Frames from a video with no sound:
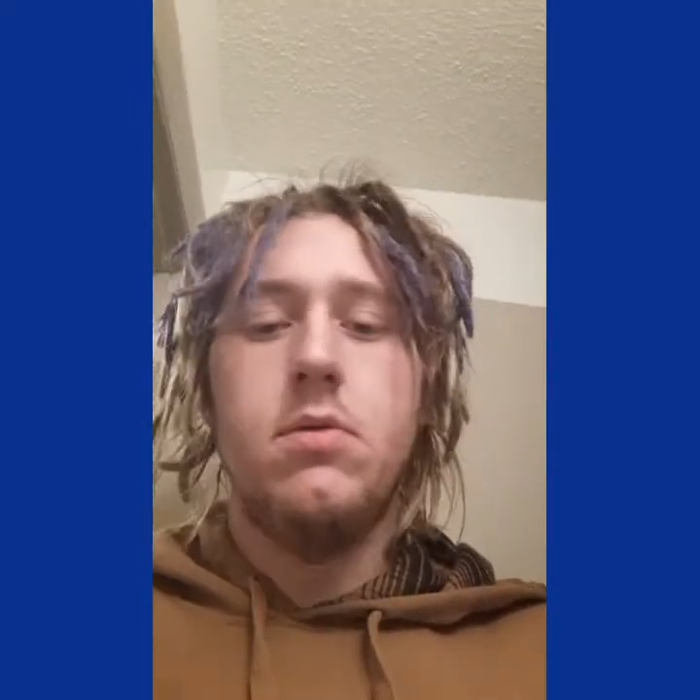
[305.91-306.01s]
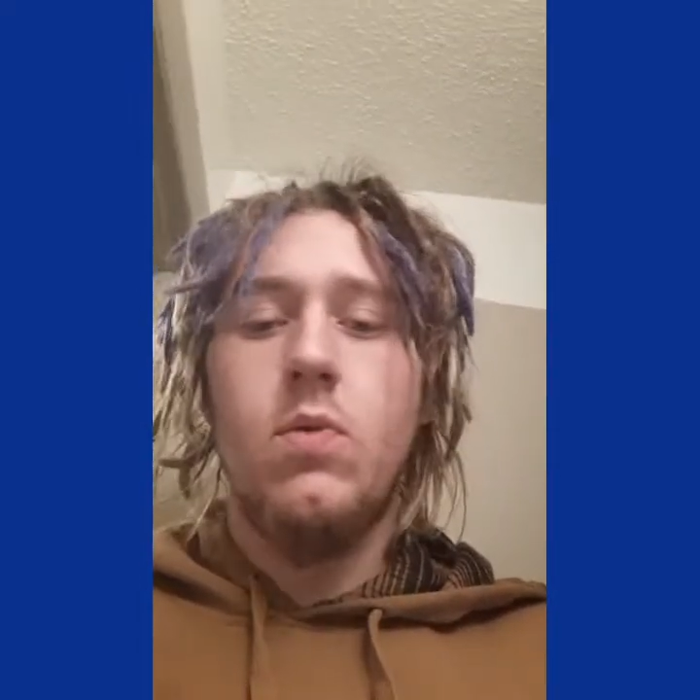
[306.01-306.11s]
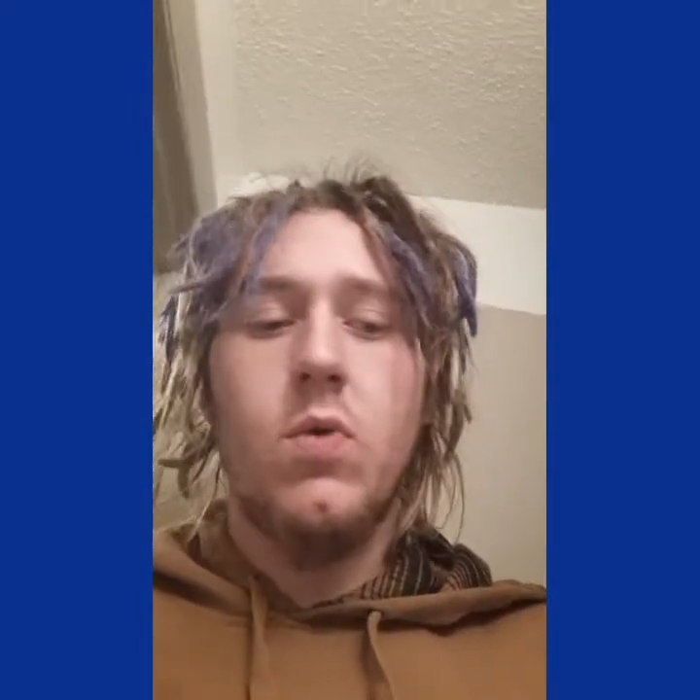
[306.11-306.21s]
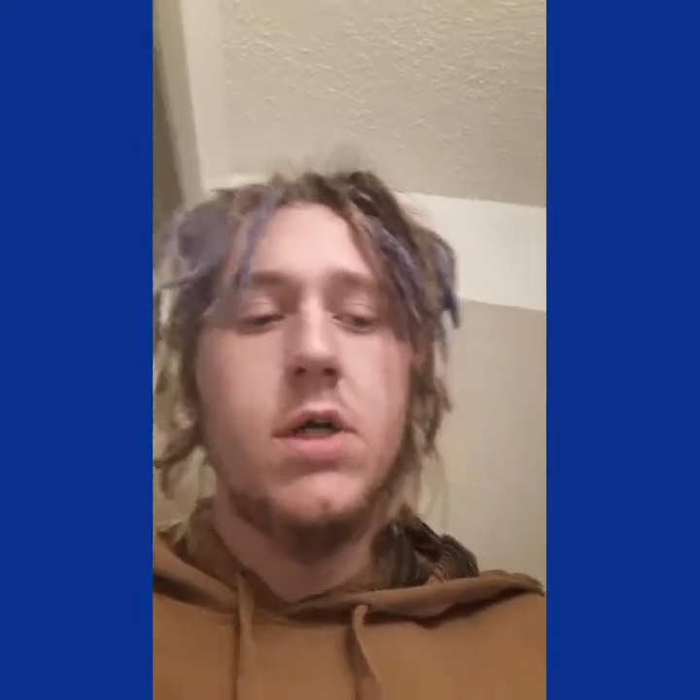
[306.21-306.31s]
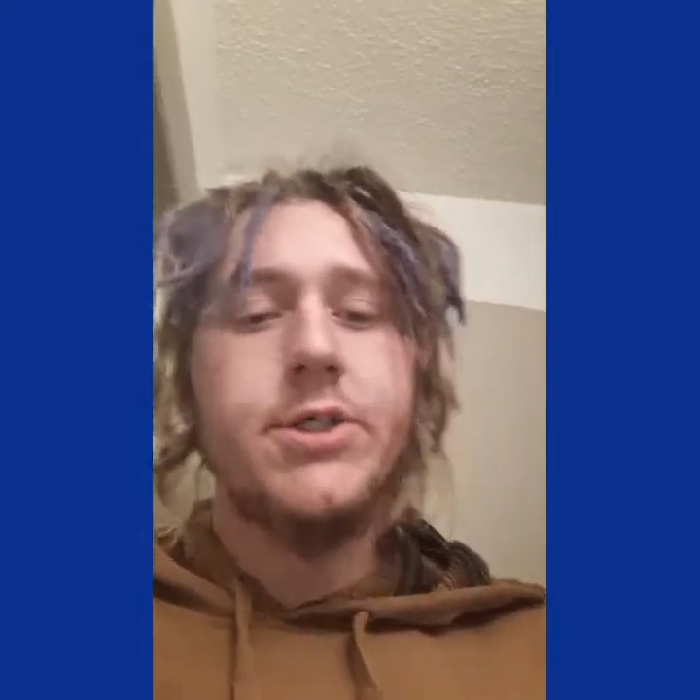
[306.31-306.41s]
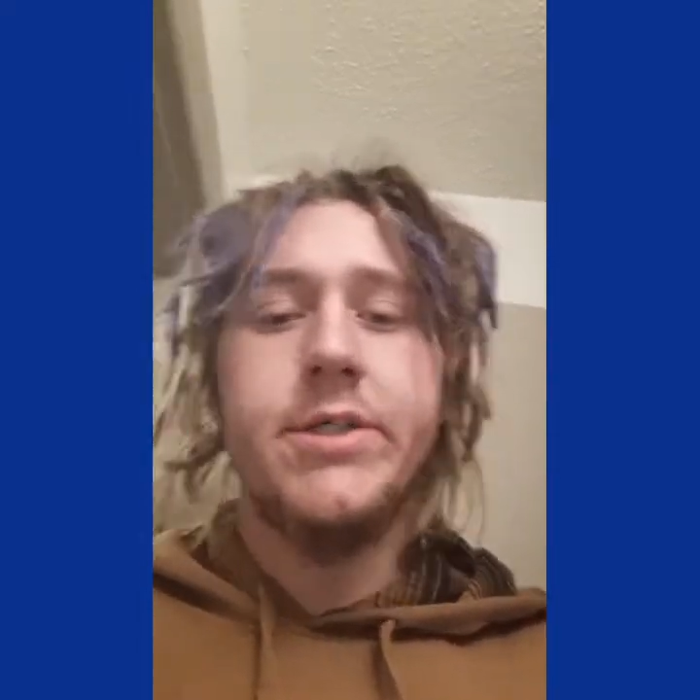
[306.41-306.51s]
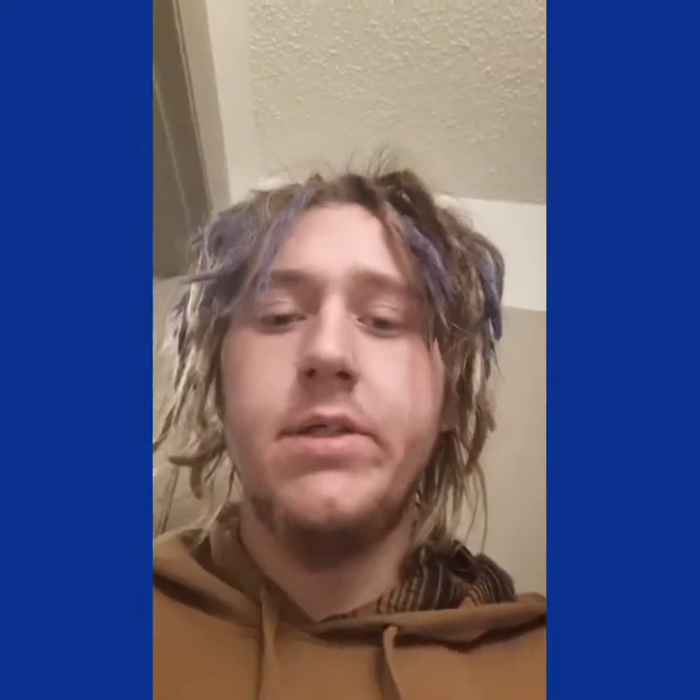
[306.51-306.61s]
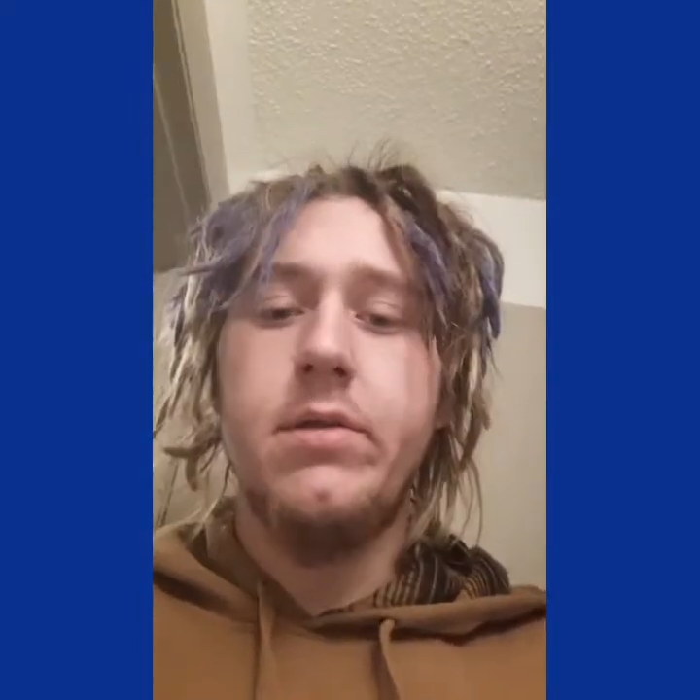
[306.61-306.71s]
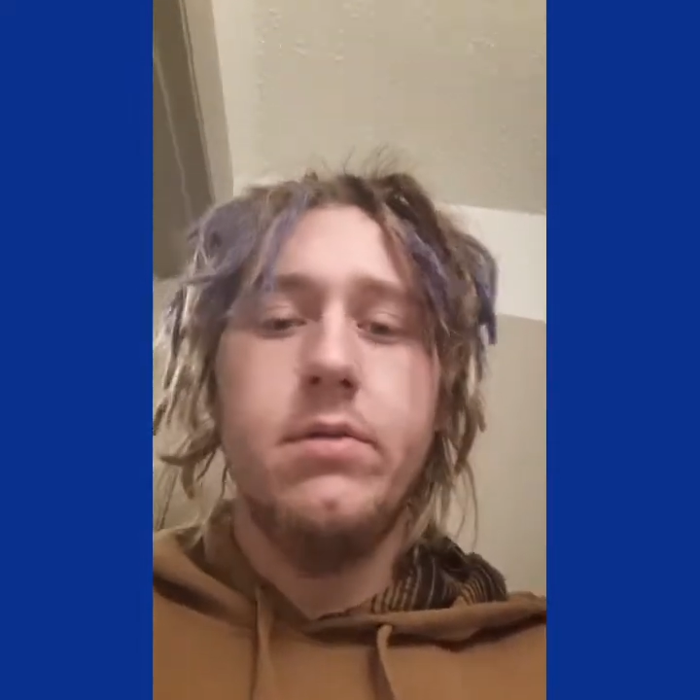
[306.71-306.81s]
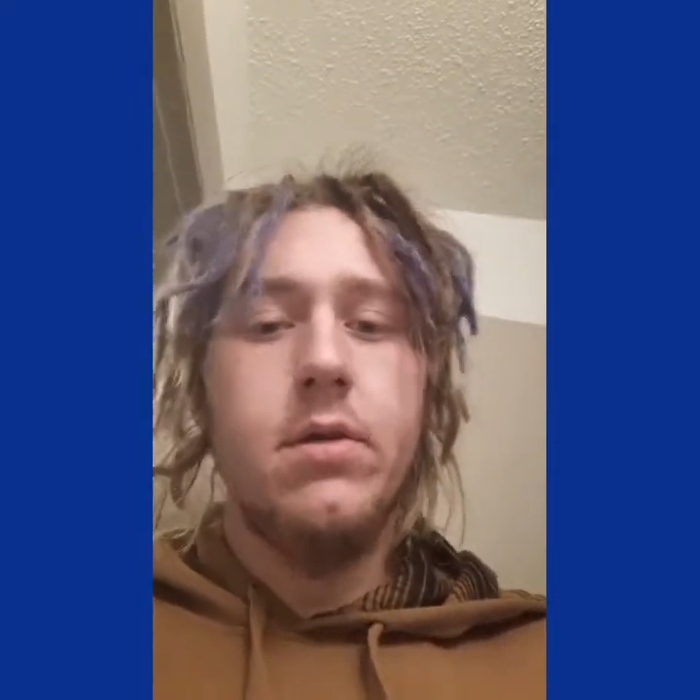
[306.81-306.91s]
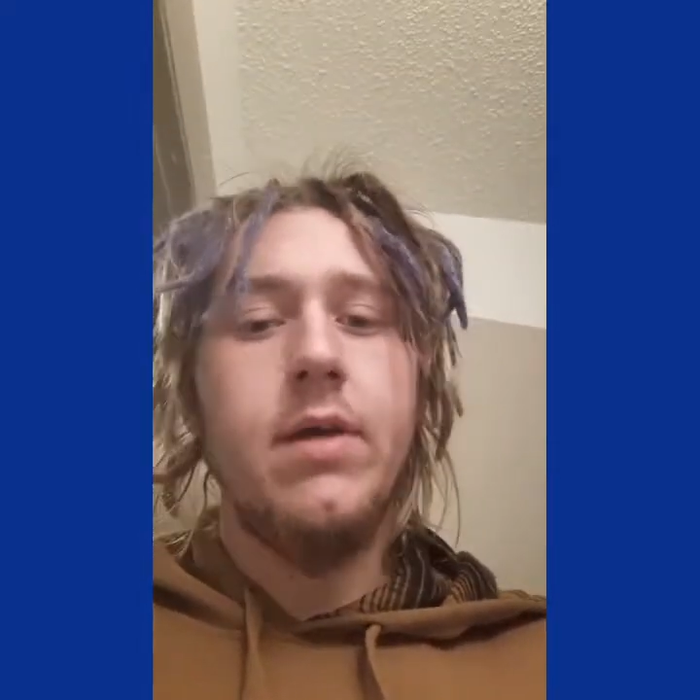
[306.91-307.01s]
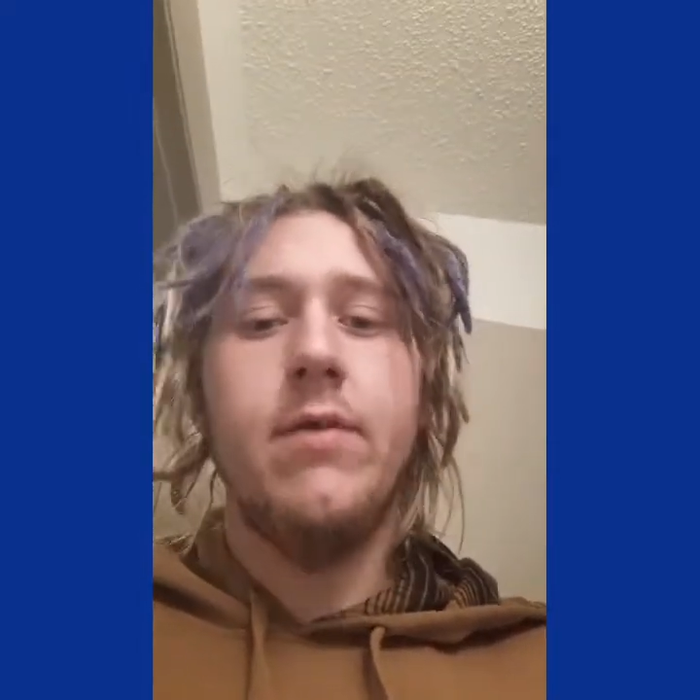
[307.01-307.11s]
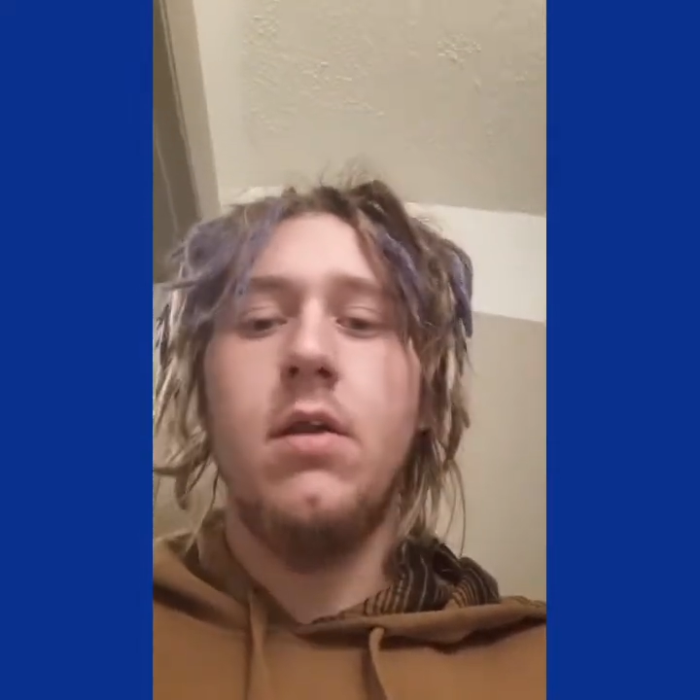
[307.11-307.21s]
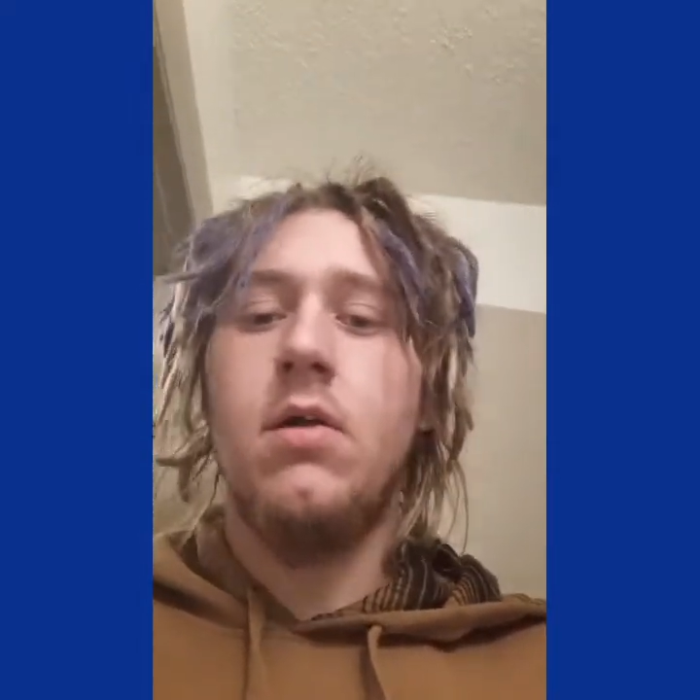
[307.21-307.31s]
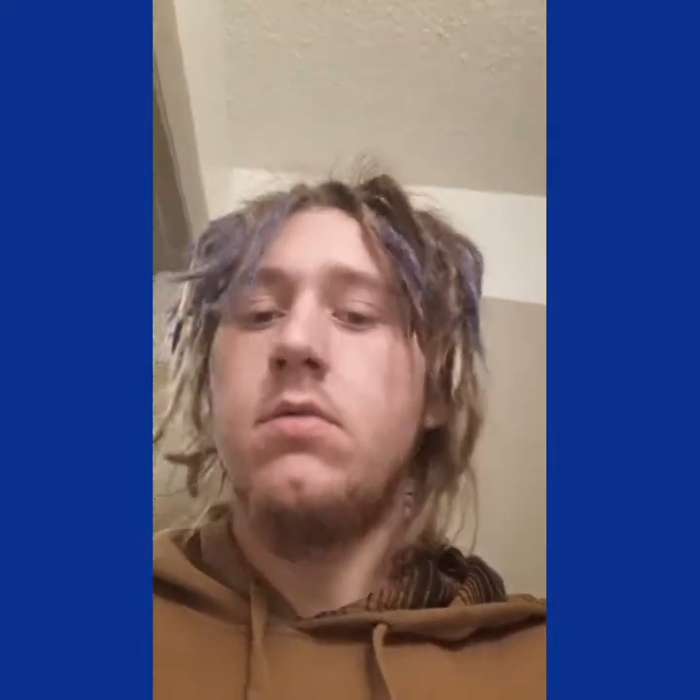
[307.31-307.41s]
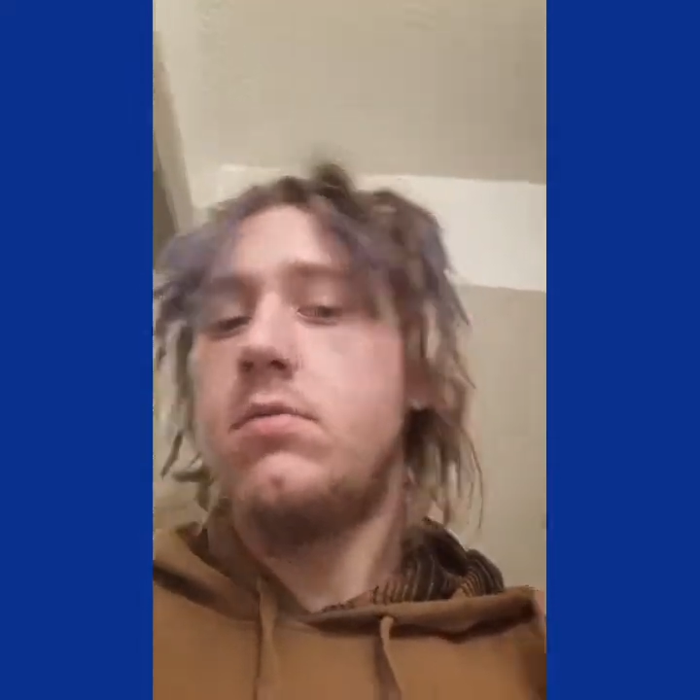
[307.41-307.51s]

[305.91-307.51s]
wash it, leave it alone.